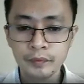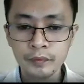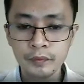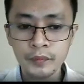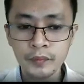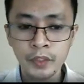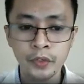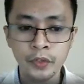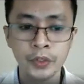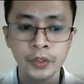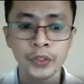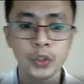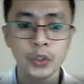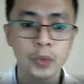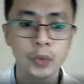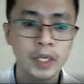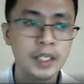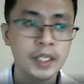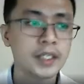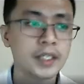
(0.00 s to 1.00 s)
or into one
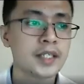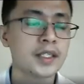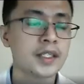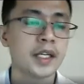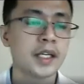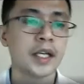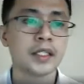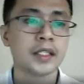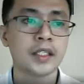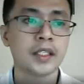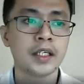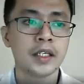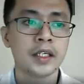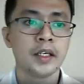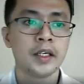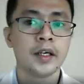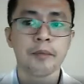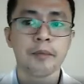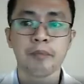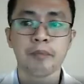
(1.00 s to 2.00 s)
data set
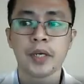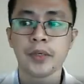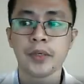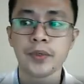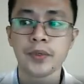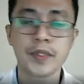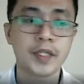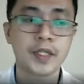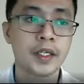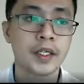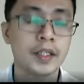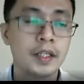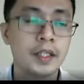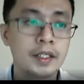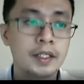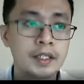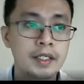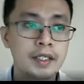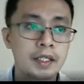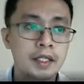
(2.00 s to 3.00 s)
by using
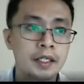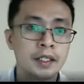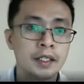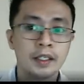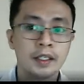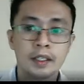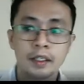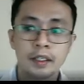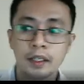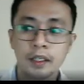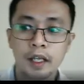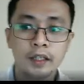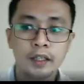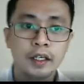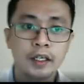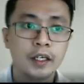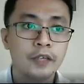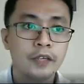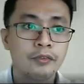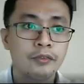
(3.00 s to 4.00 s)
this
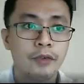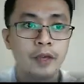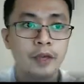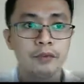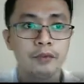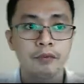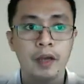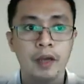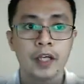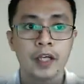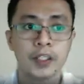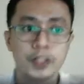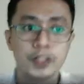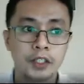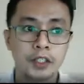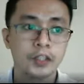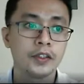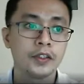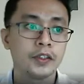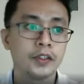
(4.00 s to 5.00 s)
data.frame function.
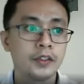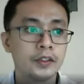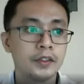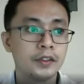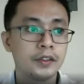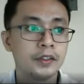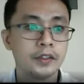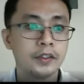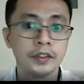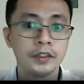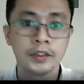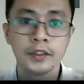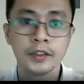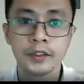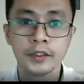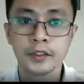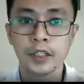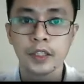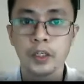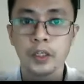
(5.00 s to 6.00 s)

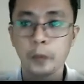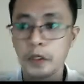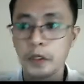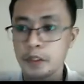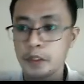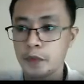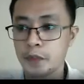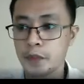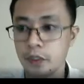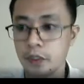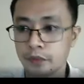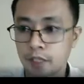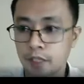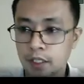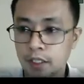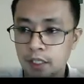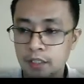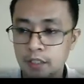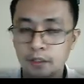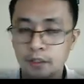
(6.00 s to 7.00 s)
So questions so far
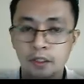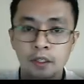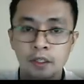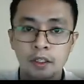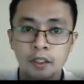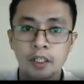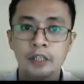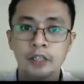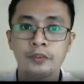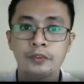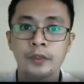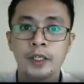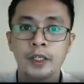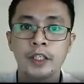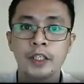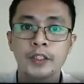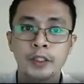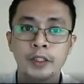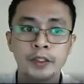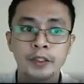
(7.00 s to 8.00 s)
class or
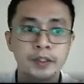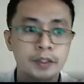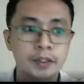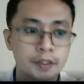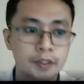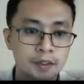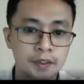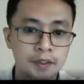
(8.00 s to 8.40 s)
clarifications?